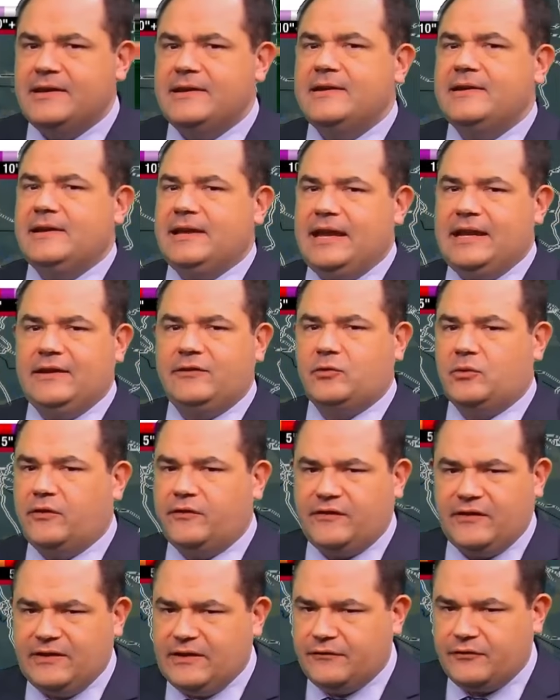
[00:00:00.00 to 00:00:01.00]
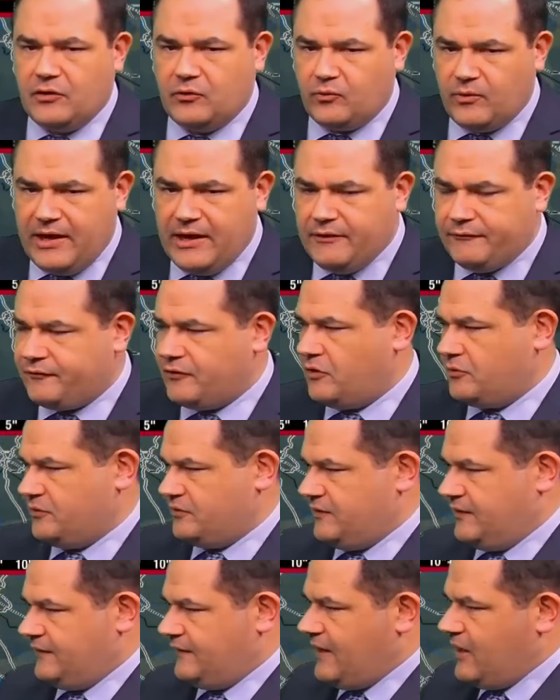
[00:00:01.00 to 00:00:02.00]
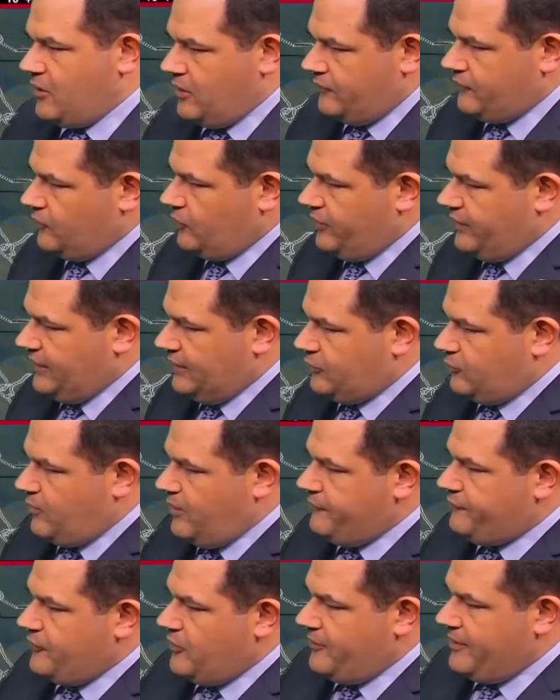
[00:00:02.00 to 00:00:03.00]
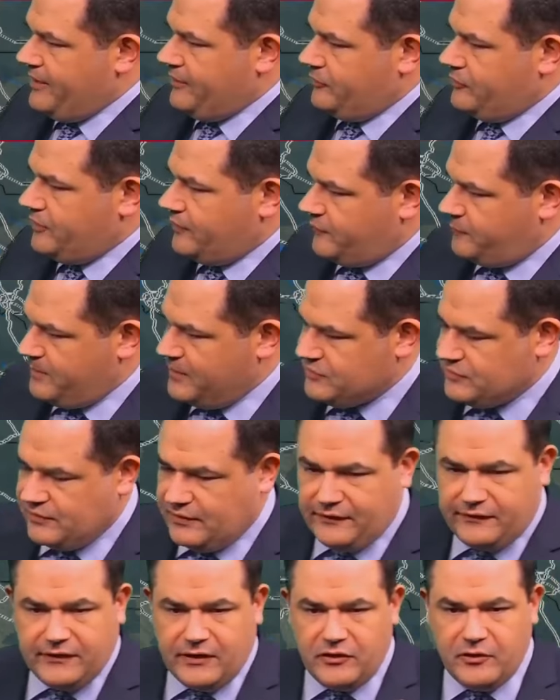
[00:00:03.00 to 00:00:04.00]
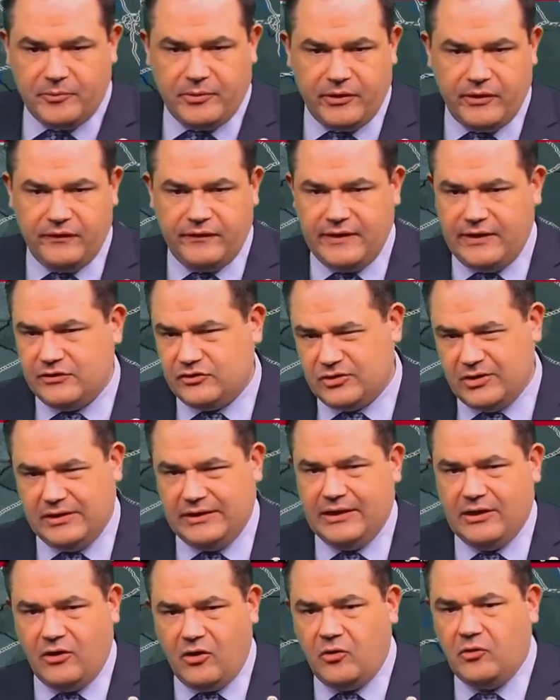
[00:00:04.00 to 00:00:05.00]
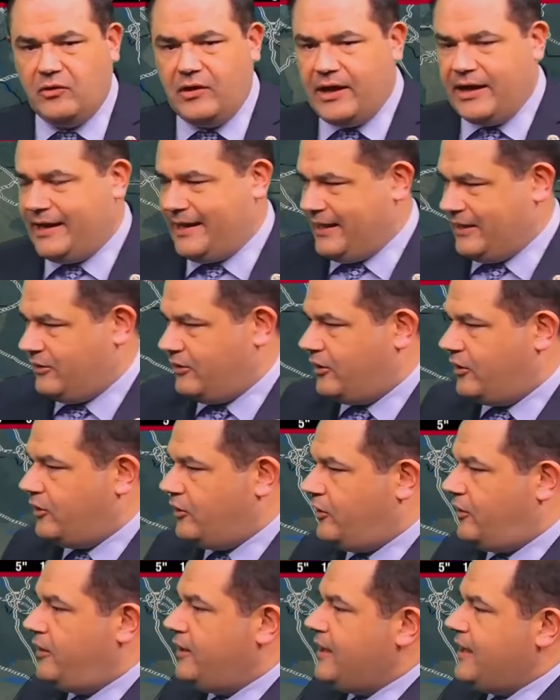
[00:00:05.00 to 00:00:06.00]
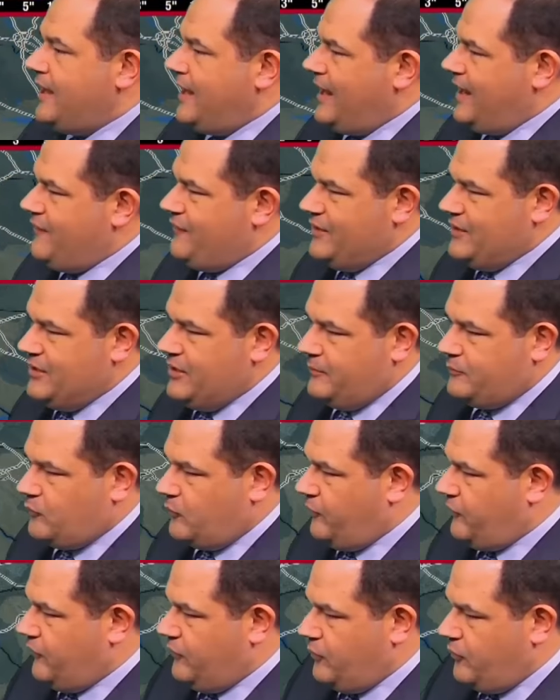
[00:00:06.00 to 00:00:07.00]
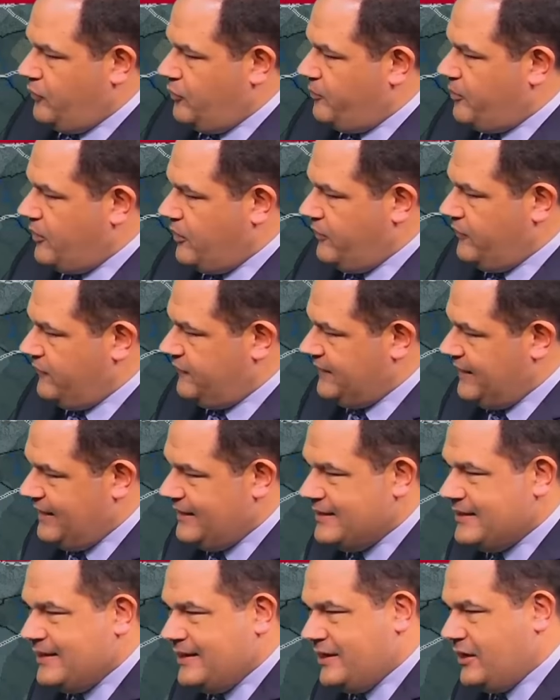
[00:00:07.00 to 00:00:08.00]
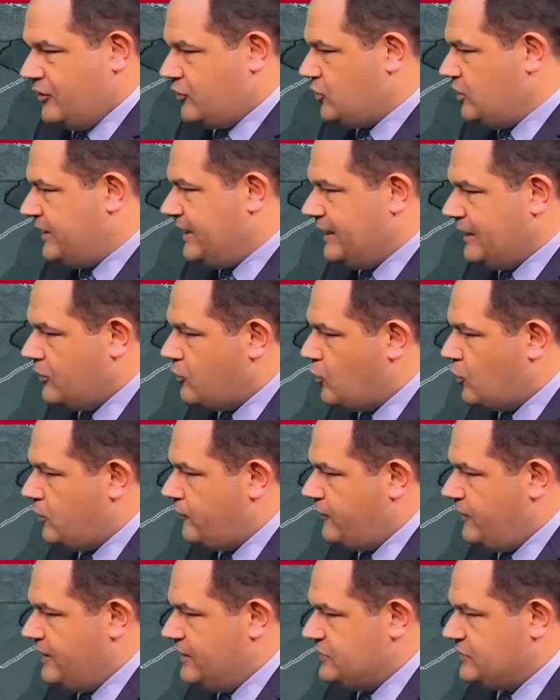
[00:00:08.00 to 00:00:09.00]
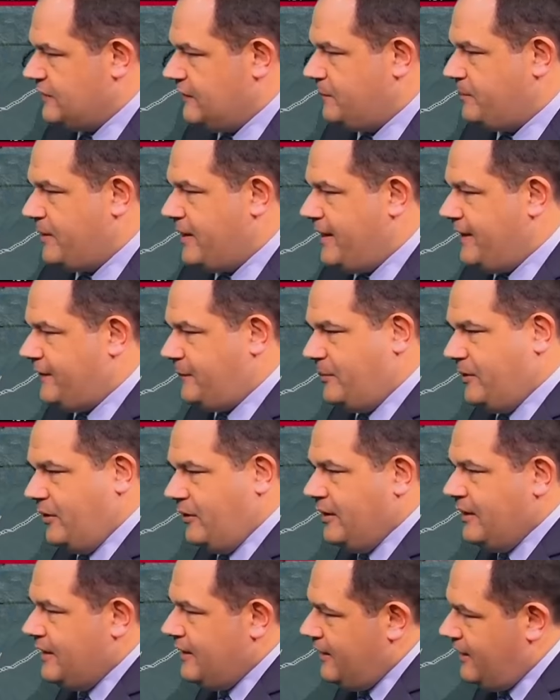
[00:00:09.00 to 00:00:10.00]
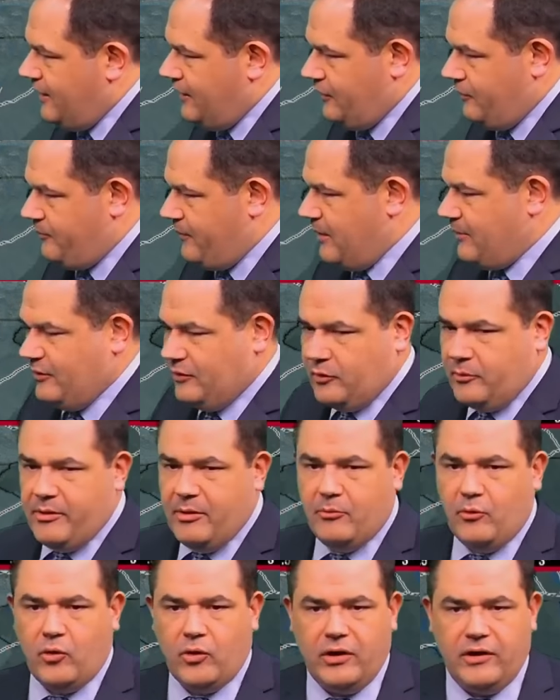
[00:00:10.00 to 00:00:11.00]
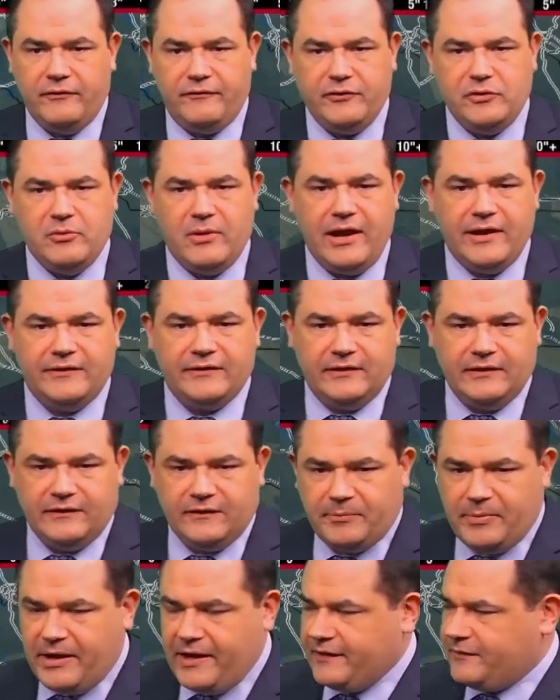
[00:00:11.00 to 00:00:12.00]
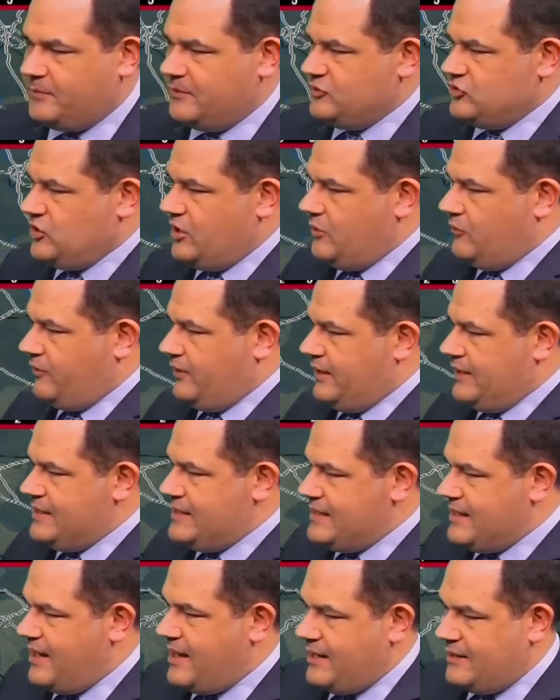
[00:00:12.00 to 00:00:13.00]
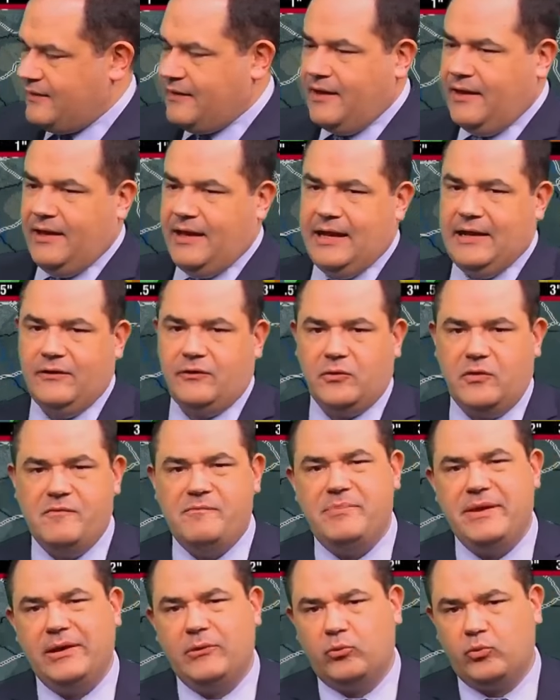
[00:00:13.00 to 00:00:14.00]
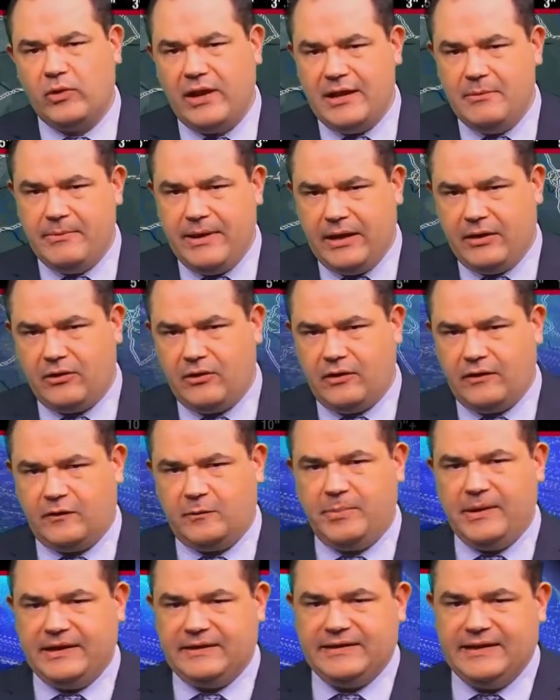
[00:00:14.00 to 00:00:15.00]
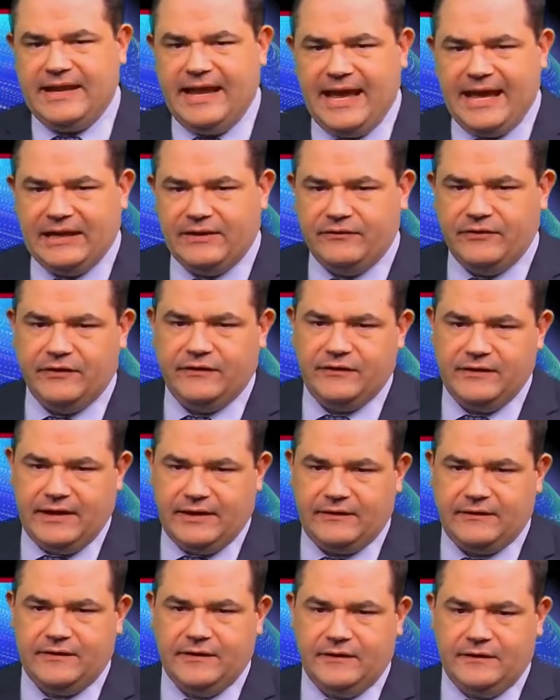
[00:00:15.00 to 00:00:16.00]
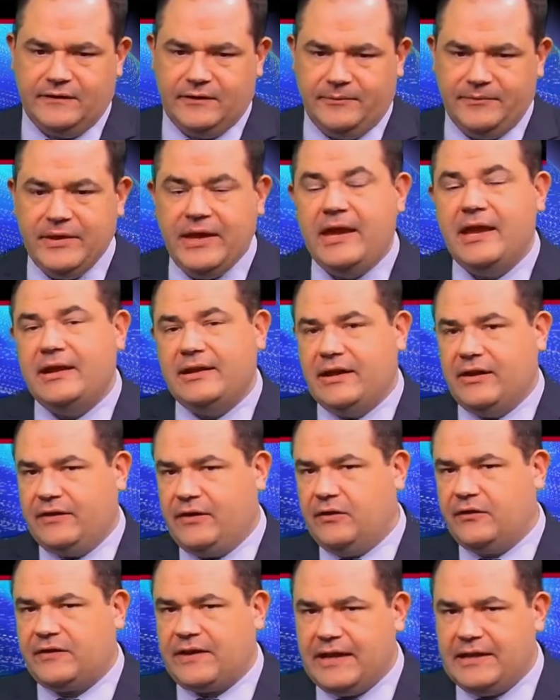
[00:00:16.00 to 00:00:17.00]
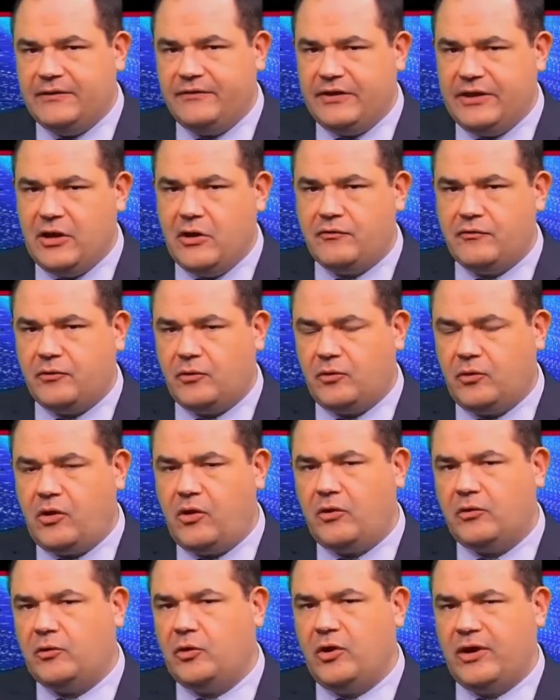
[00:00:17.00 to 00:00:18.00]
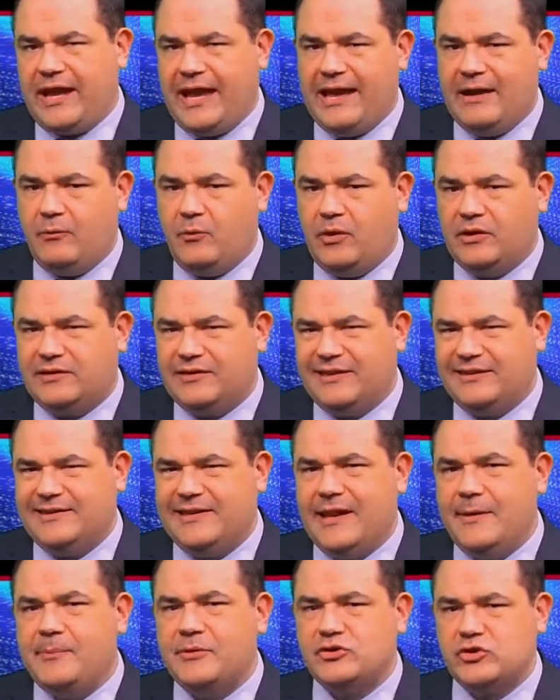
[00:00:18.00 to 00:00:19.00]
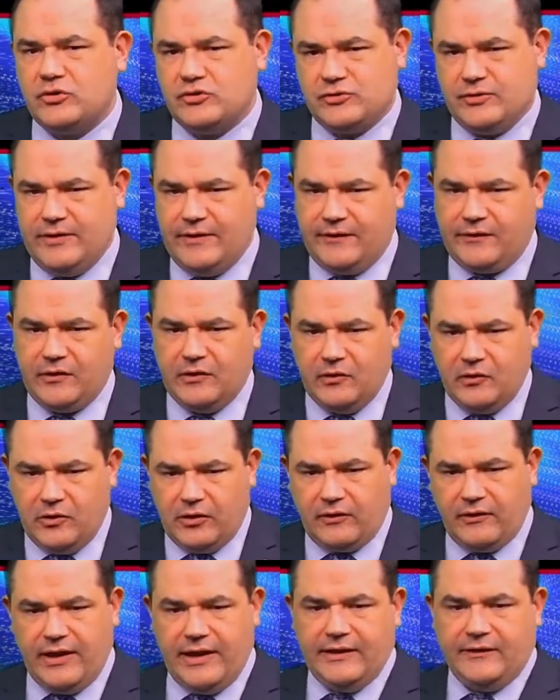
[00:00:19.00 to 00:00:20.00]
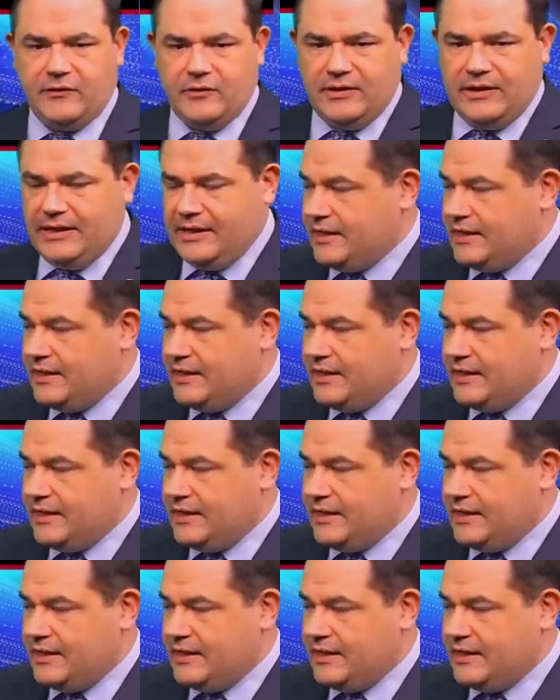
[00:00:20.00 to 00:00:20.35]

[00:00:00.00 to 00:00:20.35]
any sort of significant rainfall with this, however. Looking at the rainfall outlook, especially the southern part of the state, shouldn't get a whole lot at all. And then up towards the northern part of the state, could get a quarter of an inch in spots, but maybe a little bit more in a few isolated spots, but generally not any sort of big rainmaker expected out of this next system. Now here's kind of the overall look at what the temperature trend is going to look like. So again,